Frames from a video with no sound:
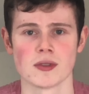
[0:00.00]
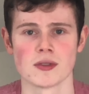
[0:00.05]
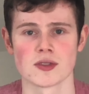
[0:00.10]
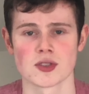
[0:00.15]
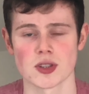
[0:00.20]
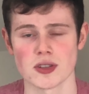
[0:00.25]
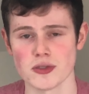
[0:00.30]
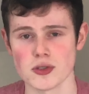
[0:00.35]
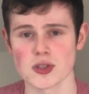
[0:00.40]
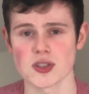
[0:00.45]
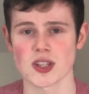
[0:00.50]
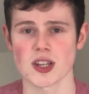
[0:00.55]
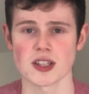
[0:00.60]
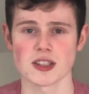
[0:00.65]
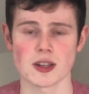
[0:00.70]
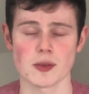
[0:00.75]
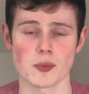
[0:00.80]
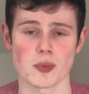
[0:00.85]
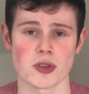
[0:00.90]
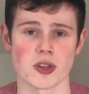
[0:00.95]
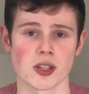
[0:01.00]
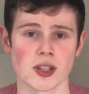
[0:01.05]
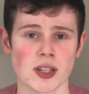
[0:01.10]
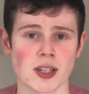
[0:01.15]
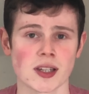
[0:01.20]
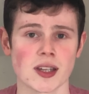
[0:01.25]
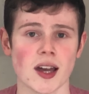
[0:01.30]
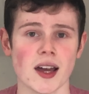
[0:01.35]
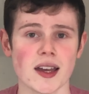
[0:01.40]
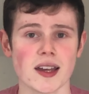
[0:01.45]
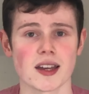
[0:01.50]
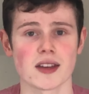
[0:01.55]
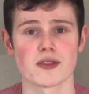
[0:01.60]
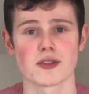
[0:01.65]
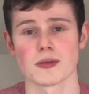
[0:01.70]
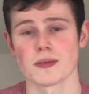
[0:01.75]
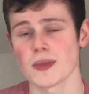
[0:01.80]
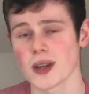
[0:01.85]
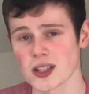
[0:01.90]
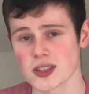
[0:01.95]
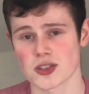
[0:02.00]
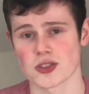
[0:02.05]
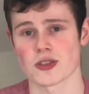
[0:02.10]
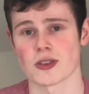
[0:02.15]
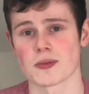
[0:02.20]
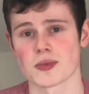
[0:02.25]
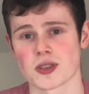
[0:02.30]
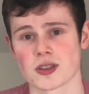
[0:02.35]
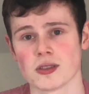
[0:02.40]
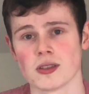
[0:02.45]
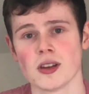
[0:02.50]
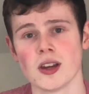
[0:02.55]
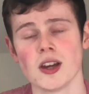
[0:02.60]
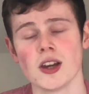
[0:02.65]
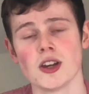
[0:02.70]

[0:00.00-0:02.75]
so if you signed up with the link I have in my description,